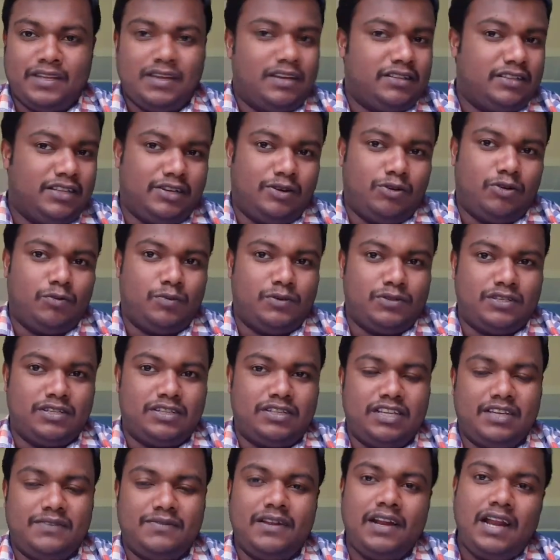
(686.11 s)
Other opposite
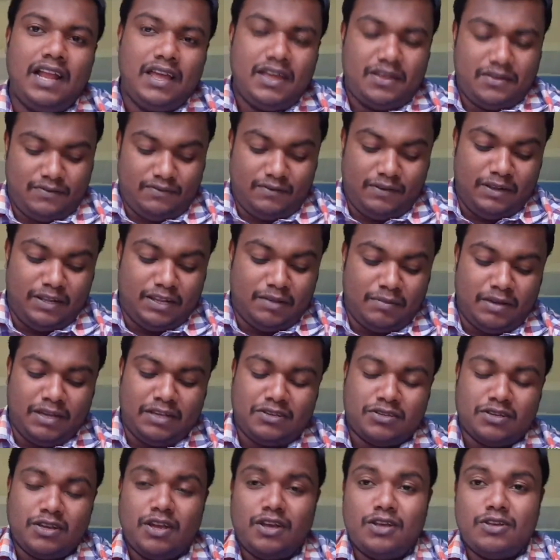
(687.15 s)
team will win the match.